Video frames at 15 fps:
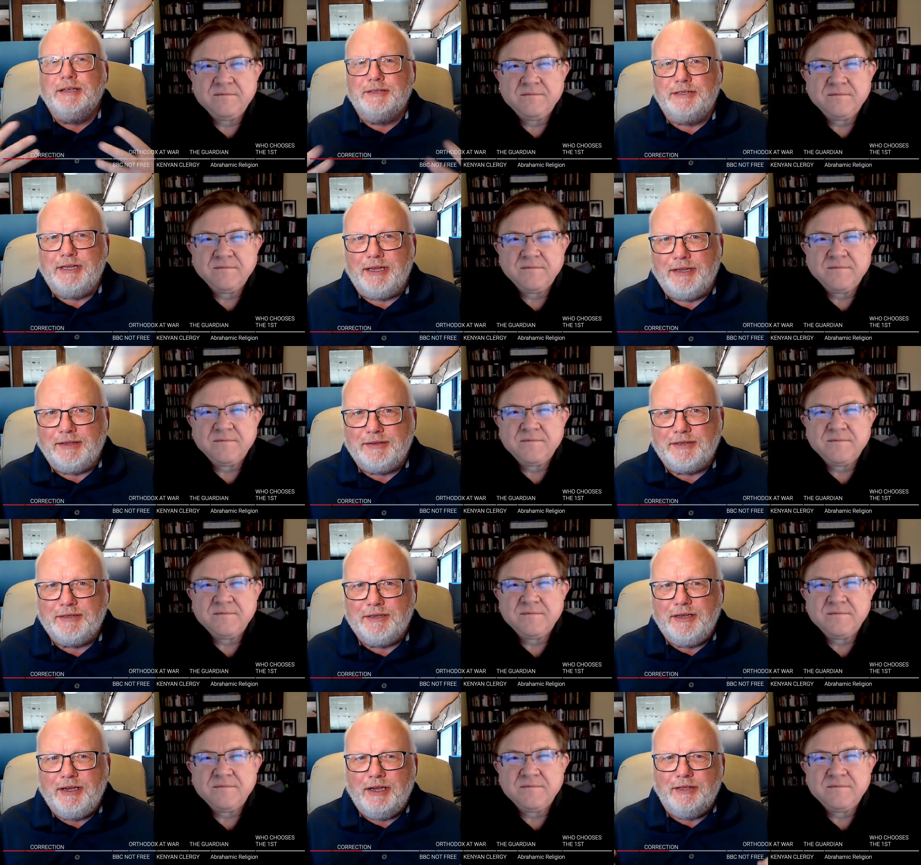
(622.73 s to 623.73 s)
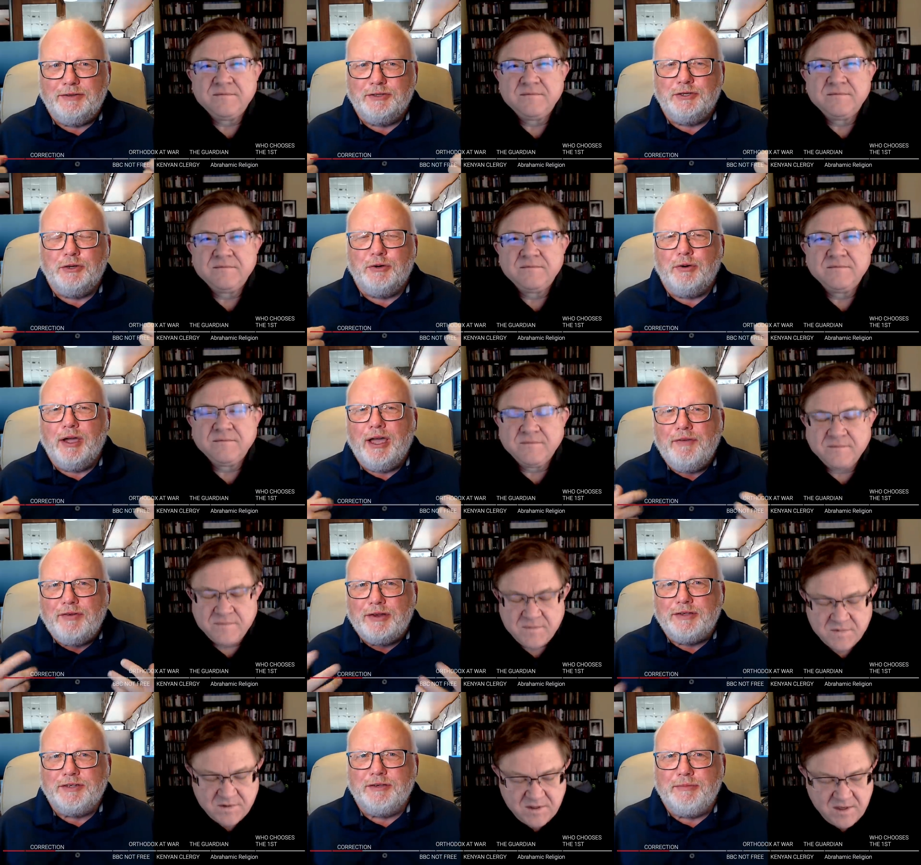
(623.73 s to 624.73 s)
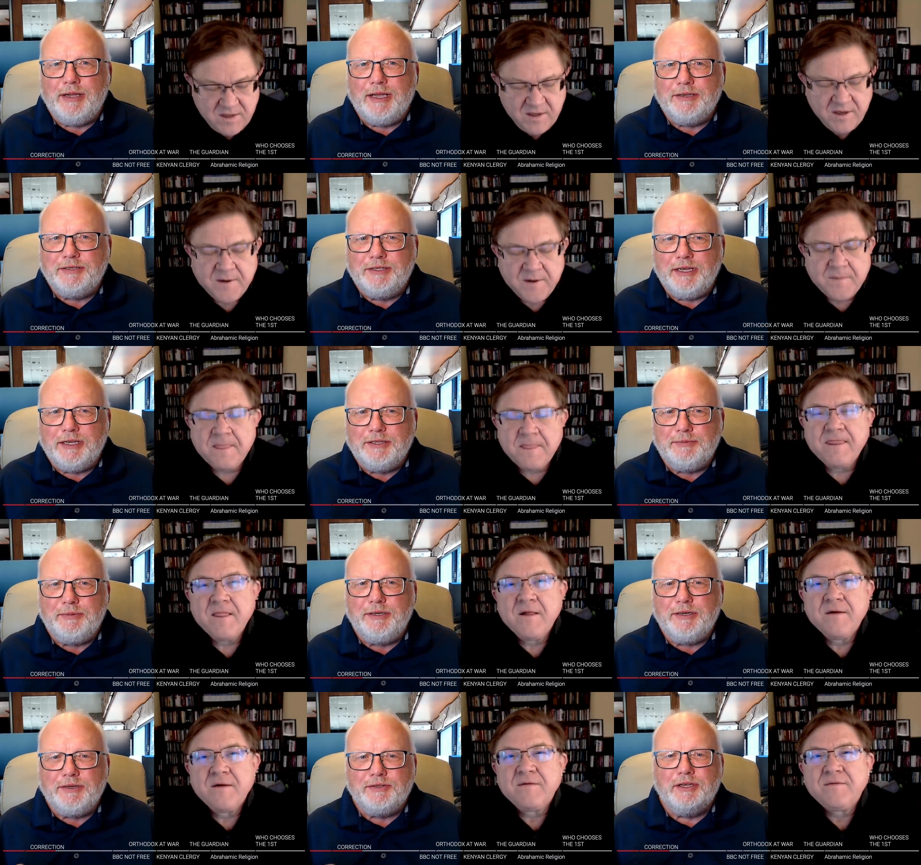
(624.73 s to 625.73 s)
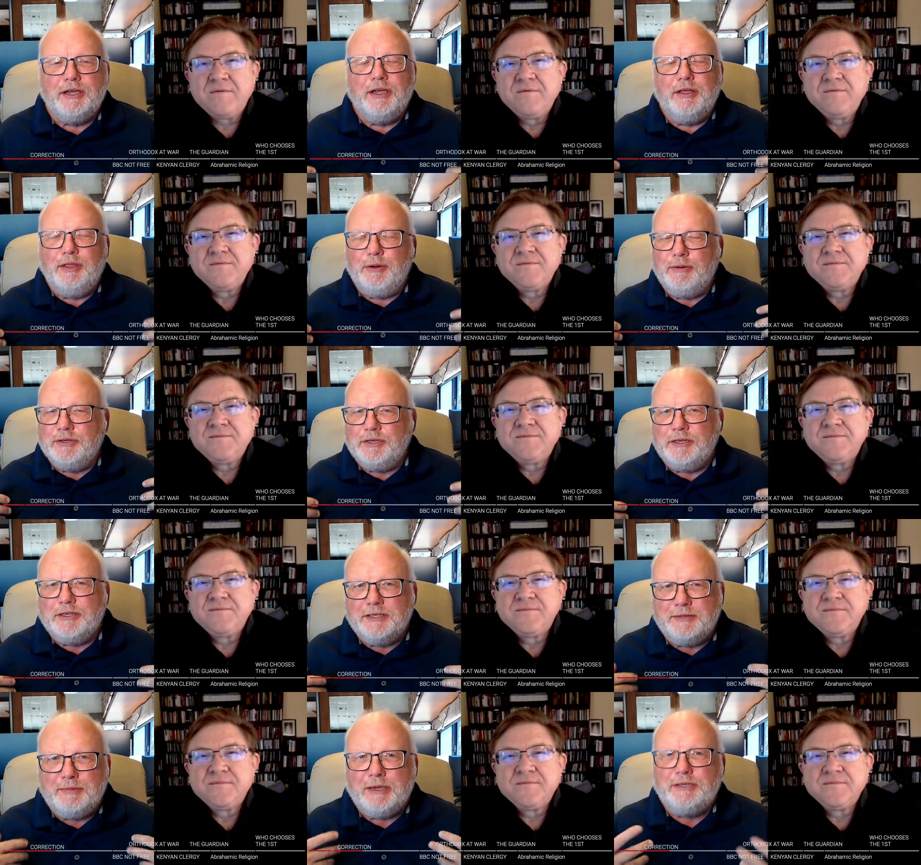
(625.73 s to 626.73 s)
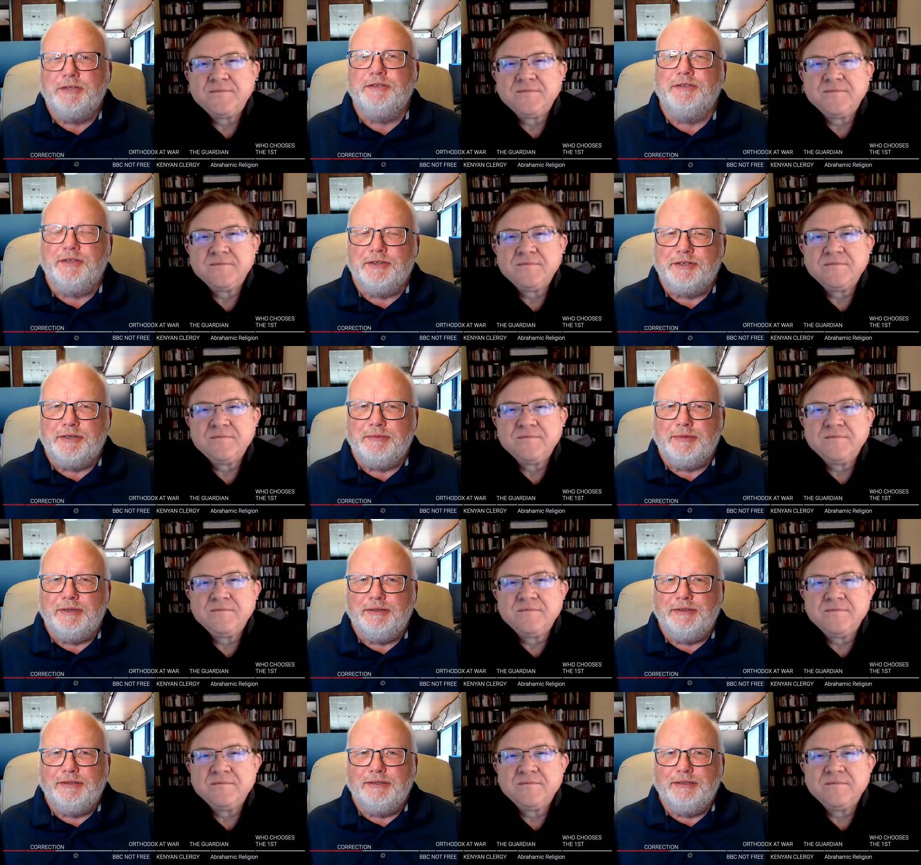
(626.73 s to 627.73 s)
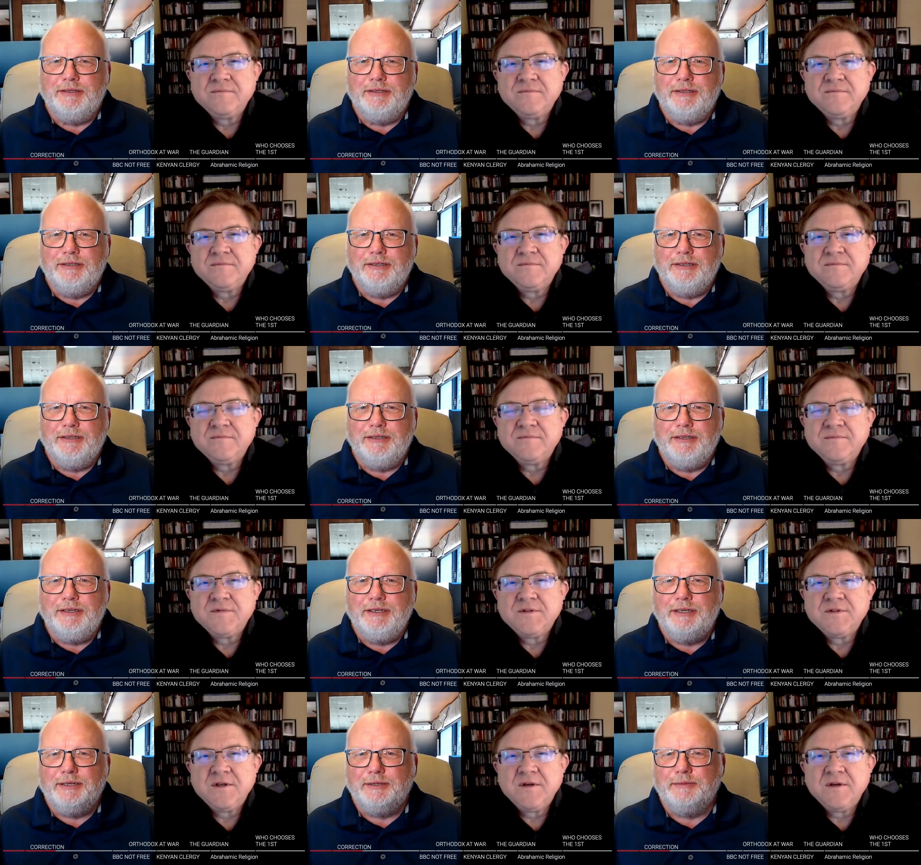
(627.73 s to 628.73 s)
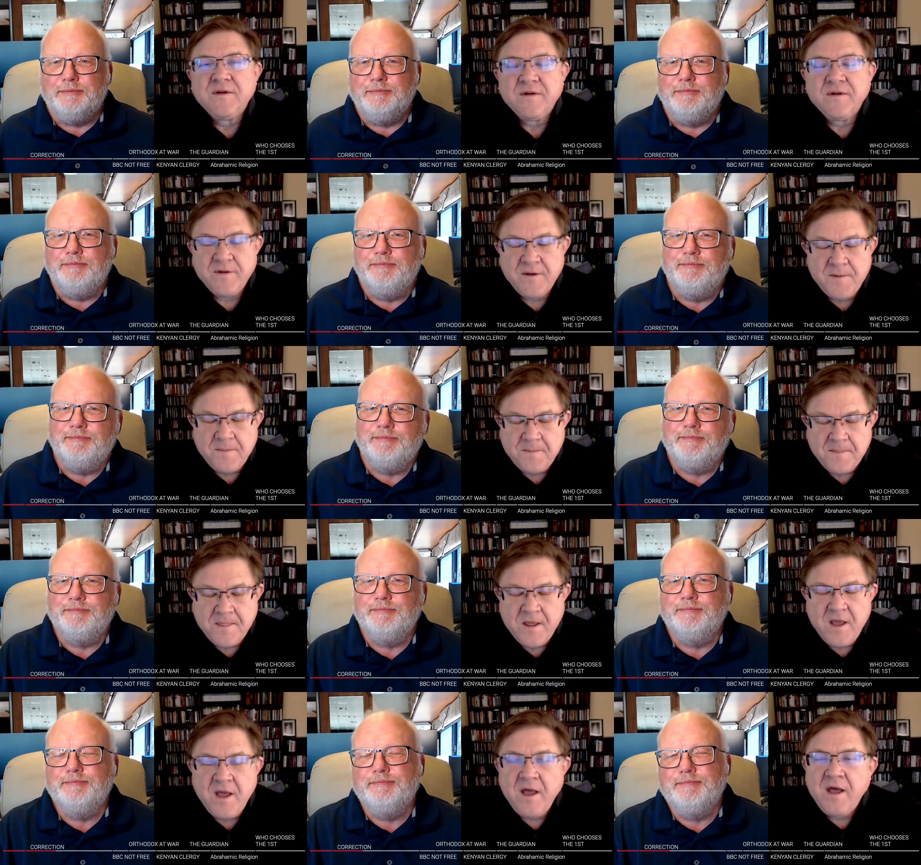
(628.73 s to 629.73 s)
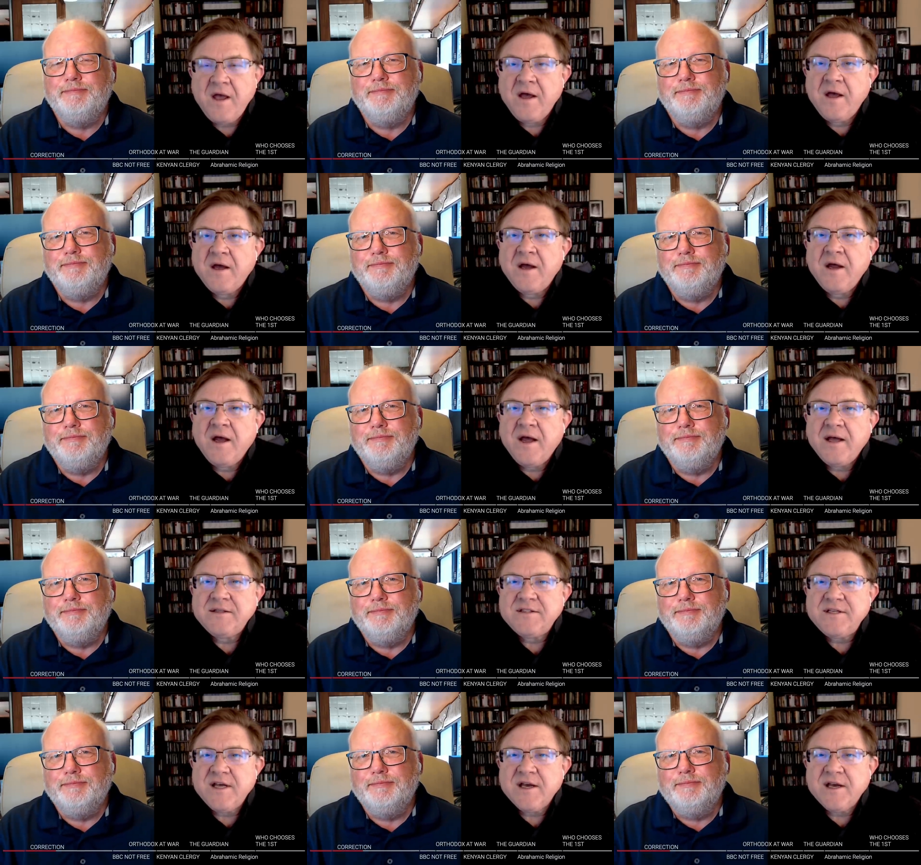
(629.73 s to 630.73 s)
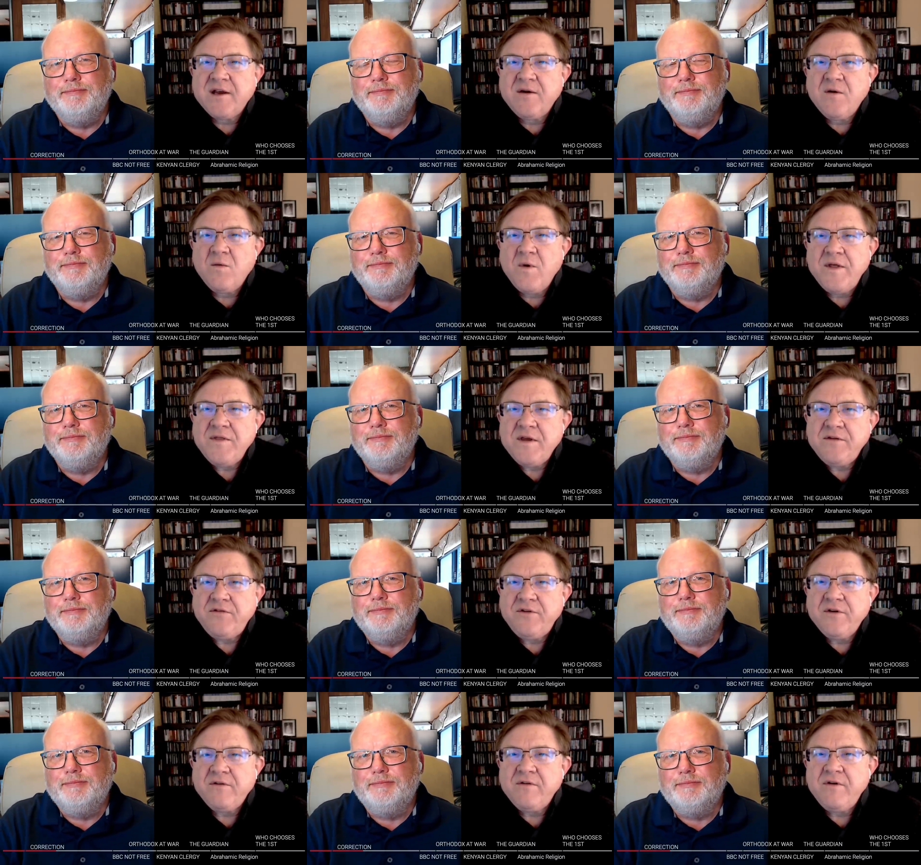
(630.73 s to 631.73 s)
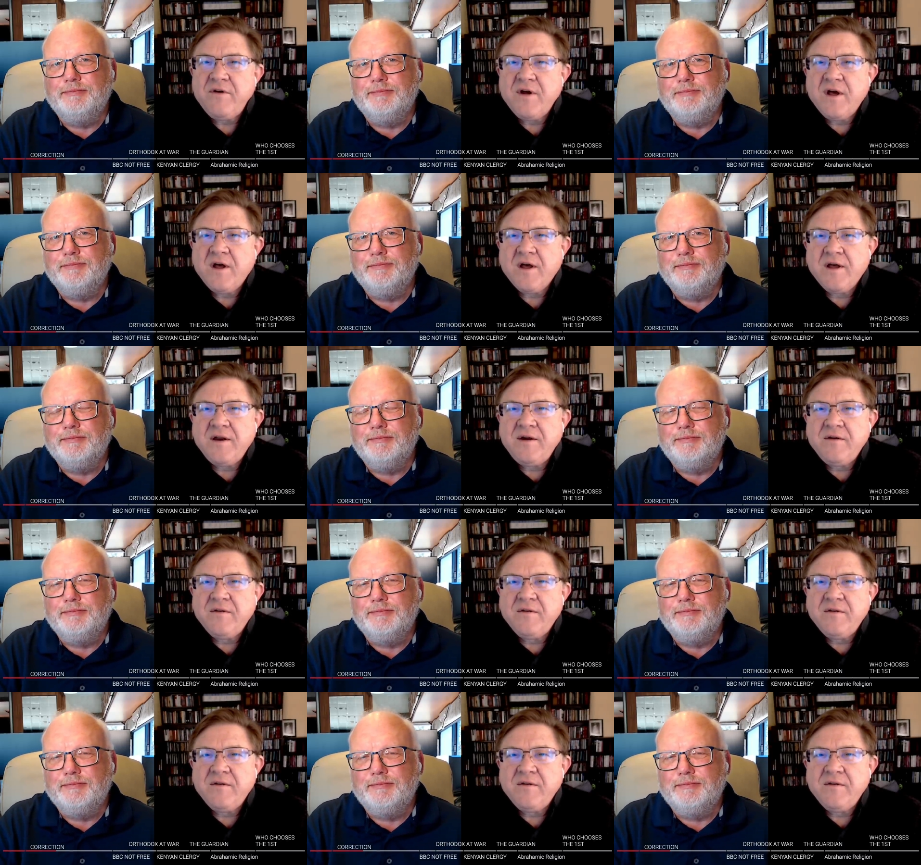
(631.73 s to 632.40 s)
Speaker 1: deaths, and there's no evidence of mass deaths because there was an inspection system. Yeah.
Speaker 2: Yeah. And second, when these children died, they were